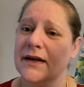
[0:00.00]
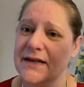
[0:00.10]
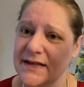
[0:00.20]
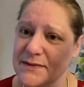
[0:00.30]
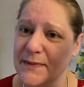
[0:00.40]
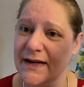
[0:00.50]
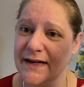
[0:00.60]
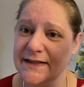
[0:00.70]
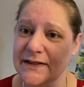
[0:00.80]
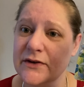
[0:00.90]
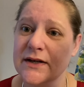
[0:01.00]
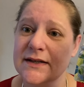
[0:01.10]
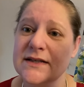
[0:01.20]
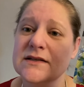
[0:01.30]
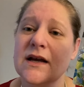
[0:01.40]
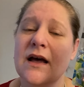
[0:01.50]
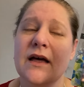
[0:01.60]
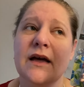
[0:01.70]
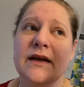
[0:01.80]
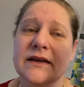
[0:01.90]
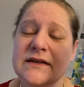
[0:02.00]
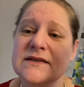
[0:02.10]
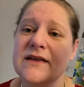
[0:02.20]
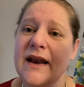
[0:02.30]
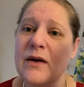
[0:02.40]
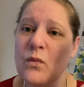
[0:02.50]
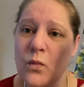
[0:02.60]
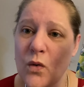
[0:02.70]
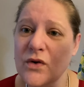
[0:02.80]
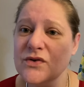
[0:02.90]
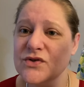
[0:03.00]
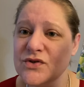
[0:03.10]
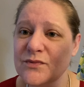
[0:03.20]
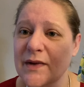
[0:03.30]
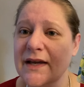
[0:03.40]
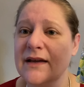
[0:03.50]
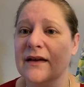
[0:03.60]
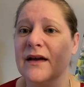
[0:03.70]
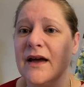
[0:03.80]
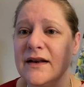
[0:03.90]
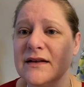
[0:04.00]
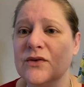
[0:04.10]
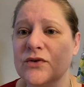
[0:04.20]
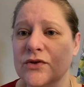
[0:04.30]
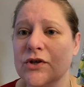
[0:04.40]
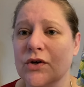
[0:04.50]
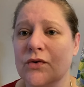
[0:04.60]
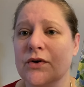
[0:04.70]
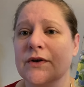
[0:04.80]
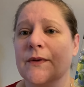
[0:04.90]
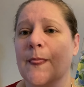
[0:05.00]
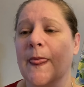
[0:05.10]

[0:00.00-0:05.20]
is my idea, at least, is that I want to make a new unicorn.